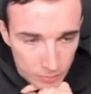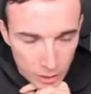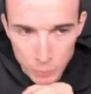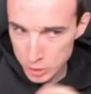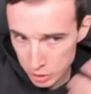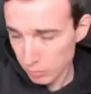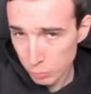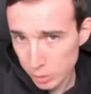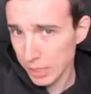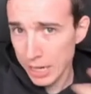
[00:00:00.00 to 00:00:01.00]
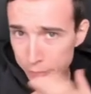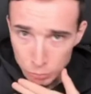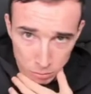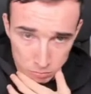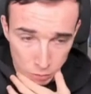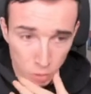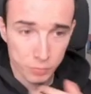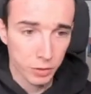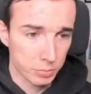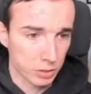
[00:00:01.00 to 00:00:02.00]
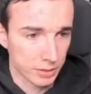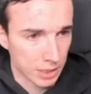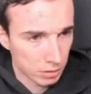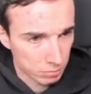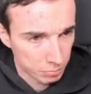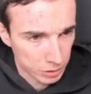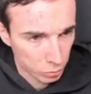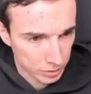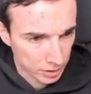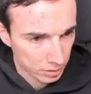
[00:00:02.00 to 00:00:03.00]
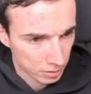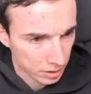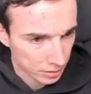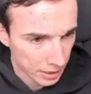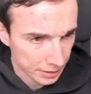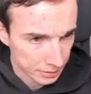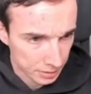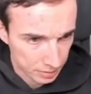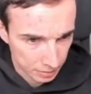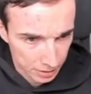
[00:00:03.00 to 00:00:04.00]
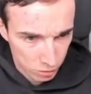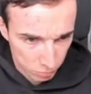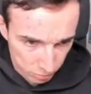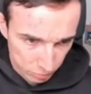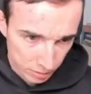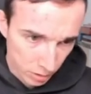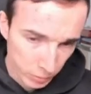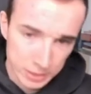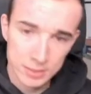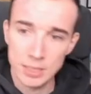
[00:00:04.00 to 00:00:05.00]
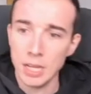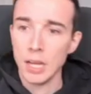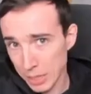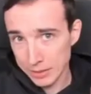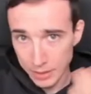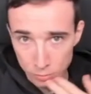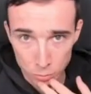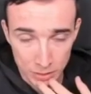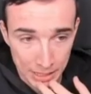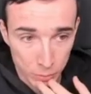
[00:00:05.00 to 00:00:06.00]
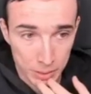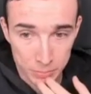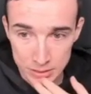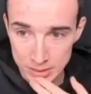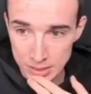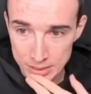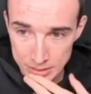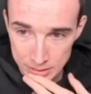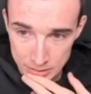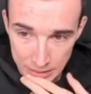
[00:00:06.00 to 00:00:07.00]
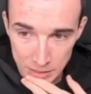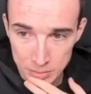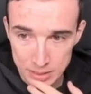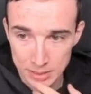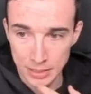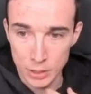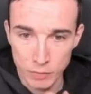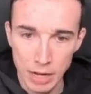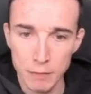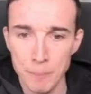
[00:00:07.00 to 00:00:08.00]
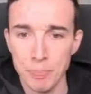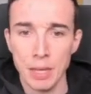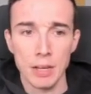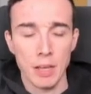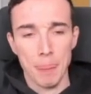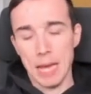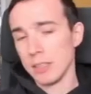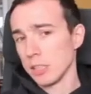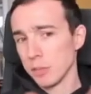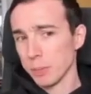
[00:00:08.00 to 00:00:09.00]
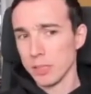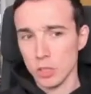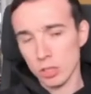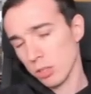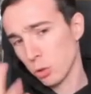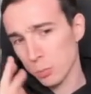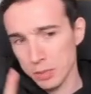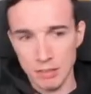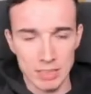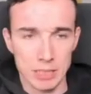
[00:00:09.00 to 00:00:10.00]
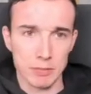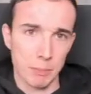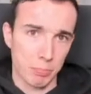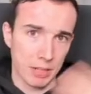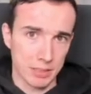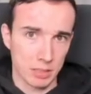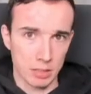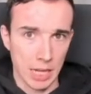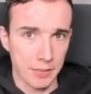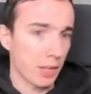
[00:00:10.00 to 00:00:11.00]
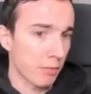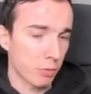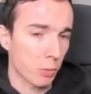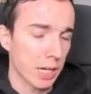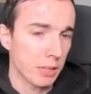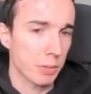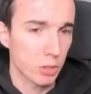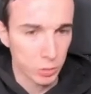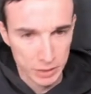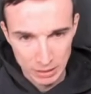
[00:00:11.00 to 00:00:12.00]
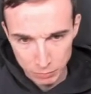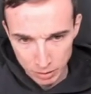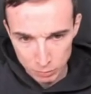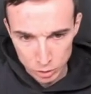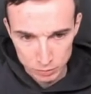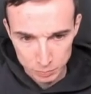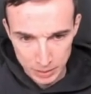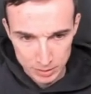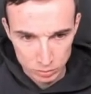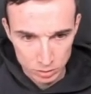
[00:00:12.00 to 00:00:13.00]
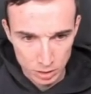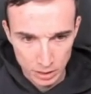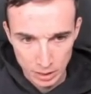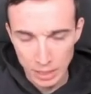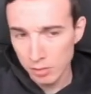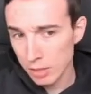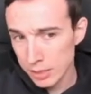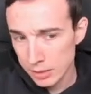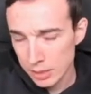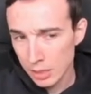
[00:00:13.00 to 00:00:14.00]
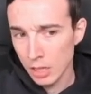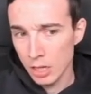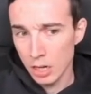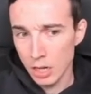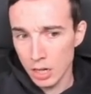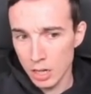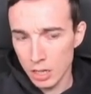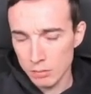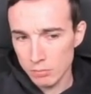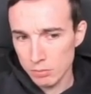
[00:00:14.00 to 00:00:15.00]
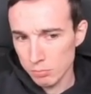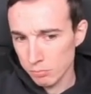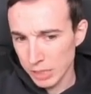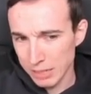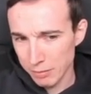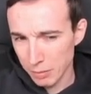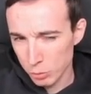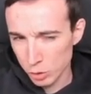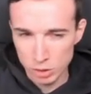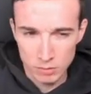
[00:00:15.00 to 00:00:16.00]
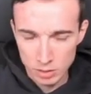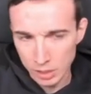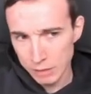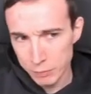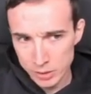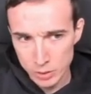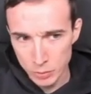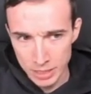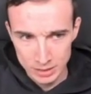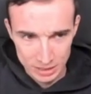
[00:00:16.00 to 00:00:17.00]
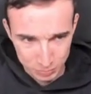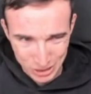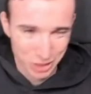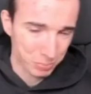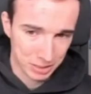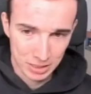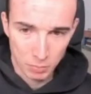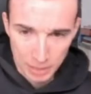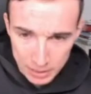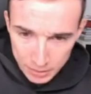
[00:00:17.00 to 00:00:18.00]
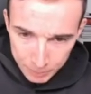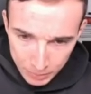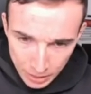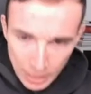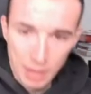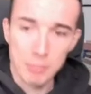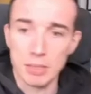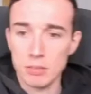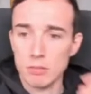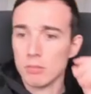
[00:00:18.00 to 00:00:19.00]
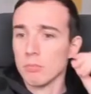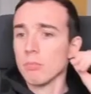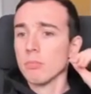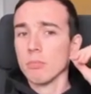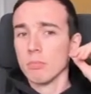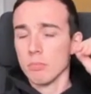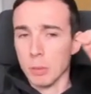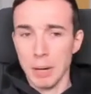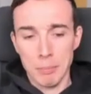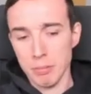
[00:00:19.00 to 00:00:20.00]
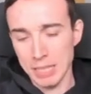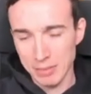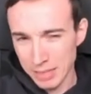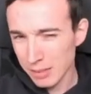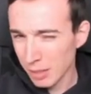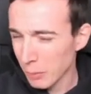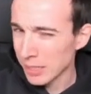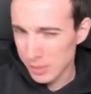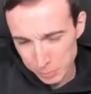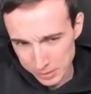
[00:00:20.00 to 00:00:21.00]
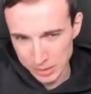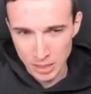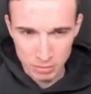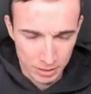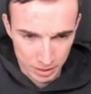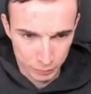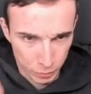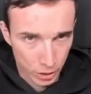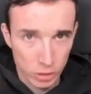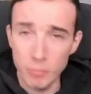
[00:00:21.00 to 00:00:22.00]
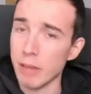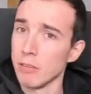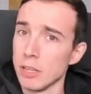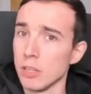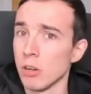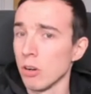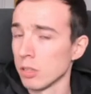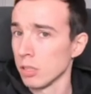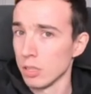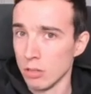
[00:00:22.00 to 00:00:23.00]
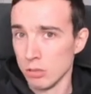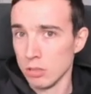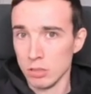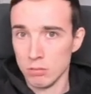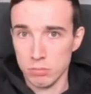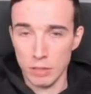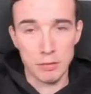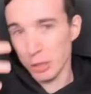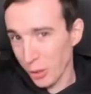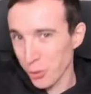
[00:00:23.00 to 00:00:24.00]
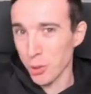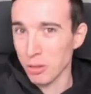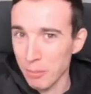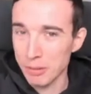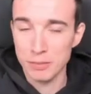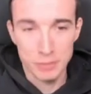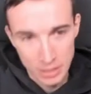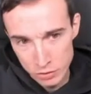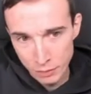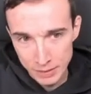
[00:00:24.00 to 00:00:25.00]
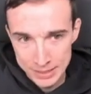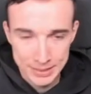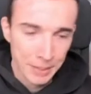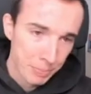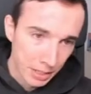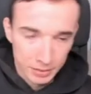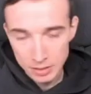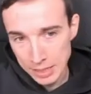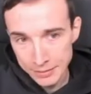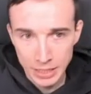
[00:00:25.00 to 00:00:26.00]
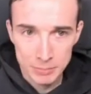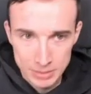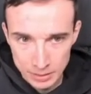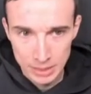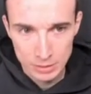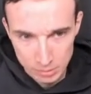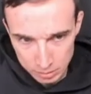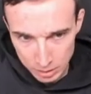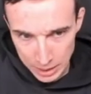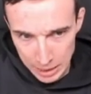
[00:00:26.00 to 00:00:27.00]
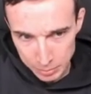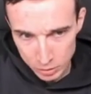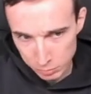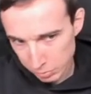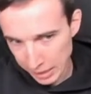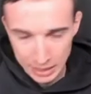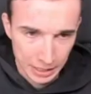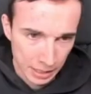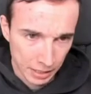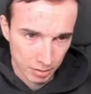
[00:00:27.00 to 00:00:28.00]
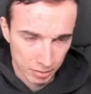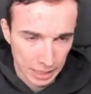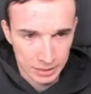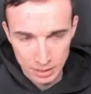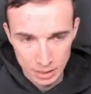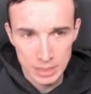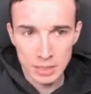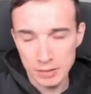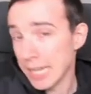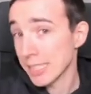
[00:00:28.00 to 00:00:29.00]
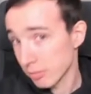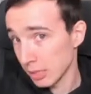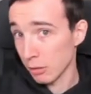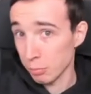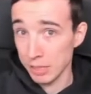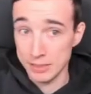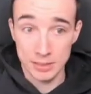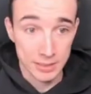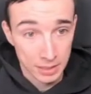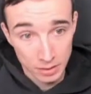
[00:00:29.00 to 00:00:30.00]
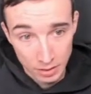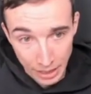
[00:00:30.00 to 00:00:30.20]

which is what they have to go for because now b2 is under the attack there is a tension between the queens White has to take queen b6 knight b6 h5 and in this position this should be relatively a pleasant endgame for white because we have a lot of space on the king side uh, we have some control over the d4 square this bishop is still bad but well, but it's not so 100% clear. If you recall my video on the on the everything you should know about the French defense, these endgames are not so clear cut because Black King is kind of nicely now placed in center.